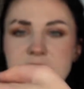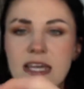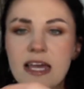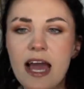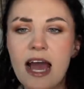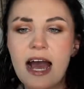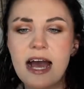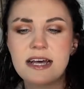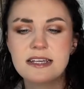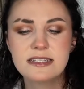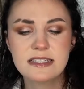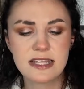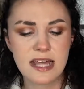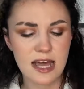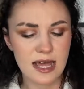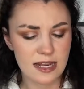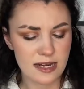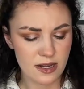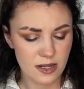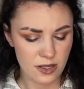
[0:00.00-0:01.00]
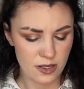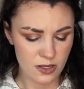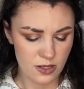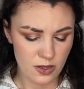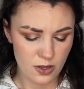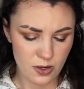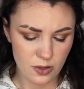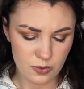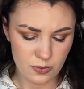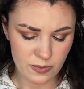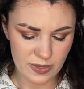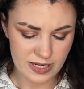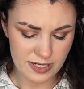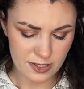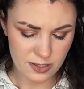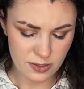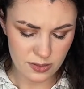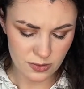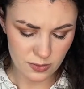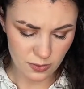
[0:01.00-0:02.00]
has that
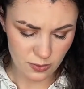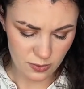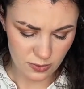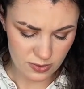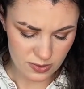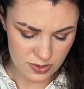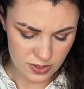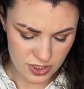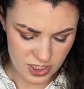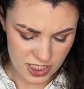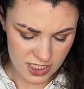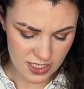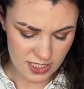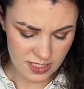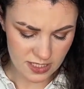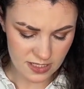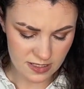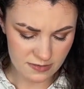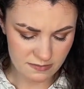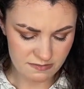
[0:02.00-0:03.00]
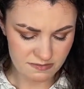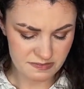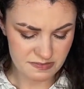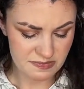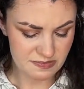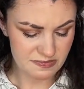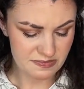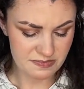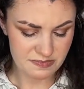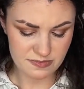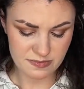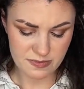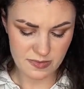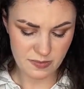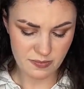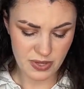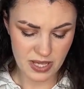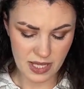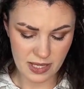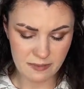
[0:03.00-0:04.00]
weird orangey
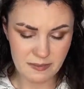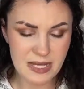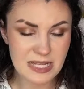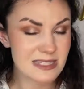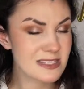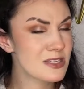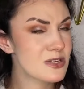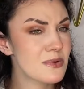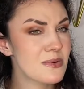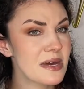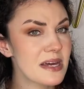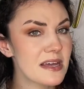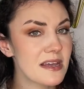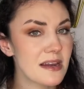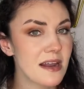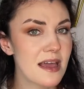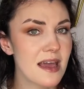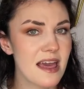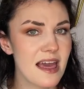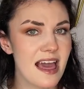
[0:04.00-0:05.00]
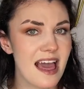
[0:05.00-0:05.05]
pigment to it.